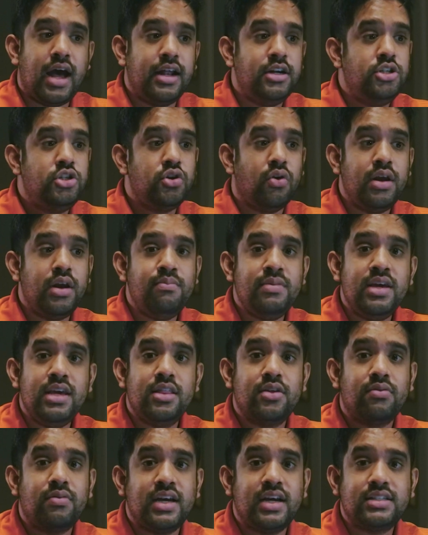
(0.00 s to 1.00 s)
Join me
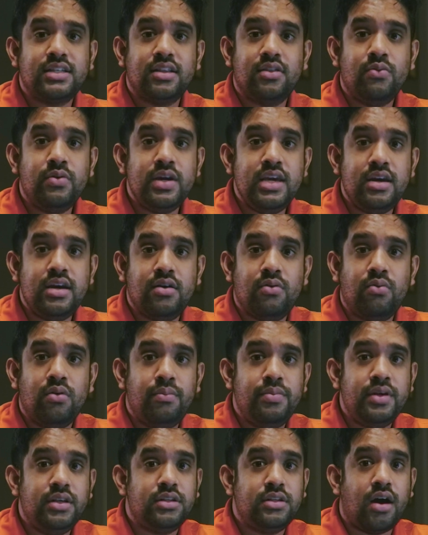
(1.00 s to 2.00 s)
the rest of the week. We'll
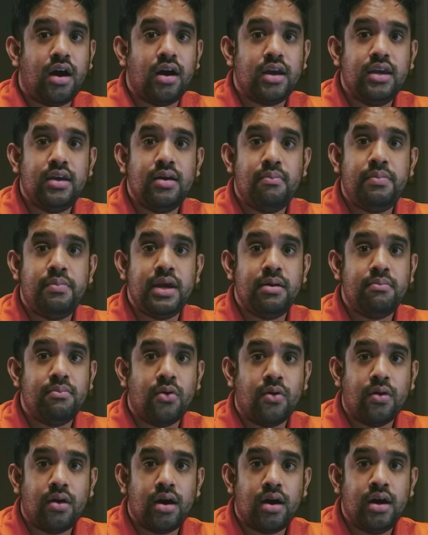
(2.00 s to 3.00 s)
be talking a bit
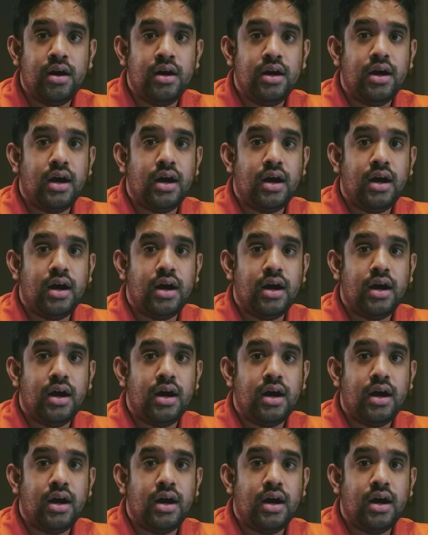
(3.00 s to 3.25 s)
more